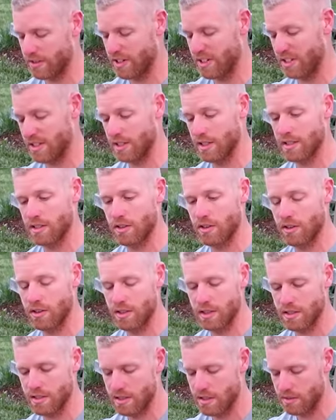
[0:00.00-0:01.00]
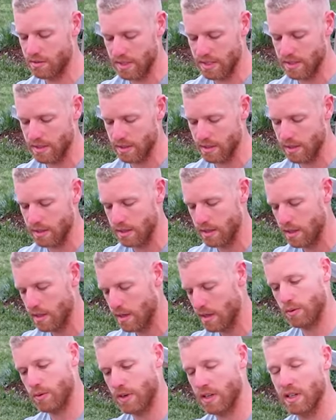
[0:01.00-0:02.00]
I've only just got this recently.
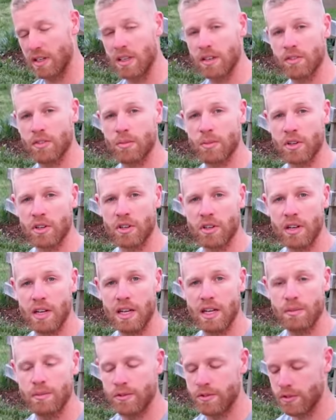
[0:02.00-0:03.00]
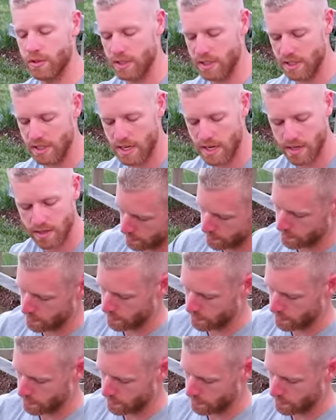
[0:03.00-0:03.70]
You wanna give them a good clean before you start.